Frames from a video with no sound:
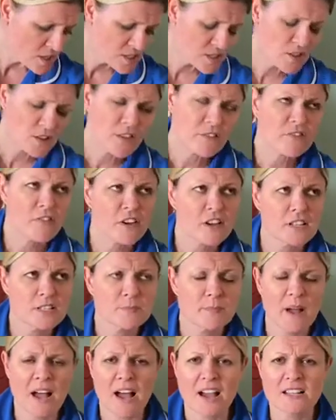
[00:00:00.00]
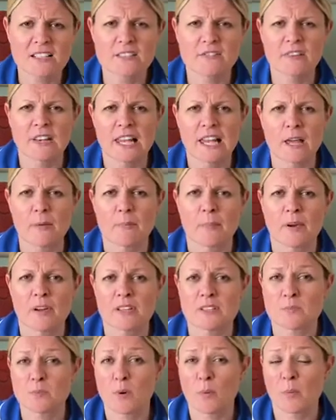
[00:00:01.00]
So the first part of labour
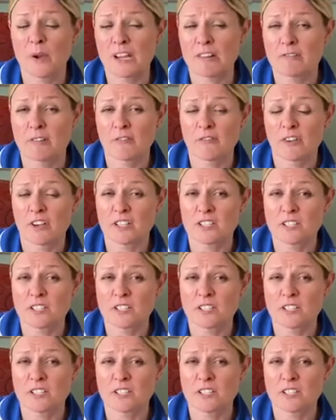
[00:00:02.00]
is what we refer